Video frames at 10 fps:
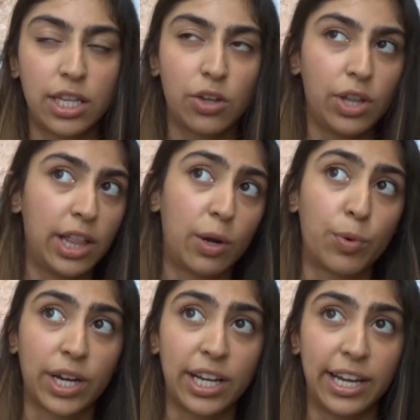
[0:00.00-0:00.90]
they only like
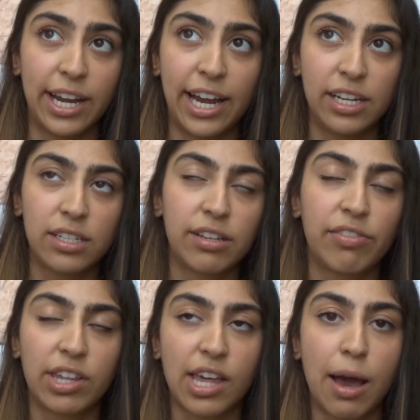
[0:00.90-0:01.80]
working at night and stuff
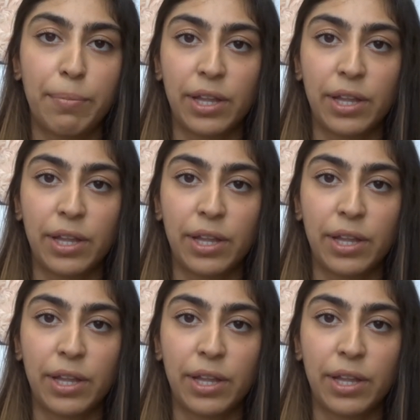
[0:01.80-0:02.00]
like that.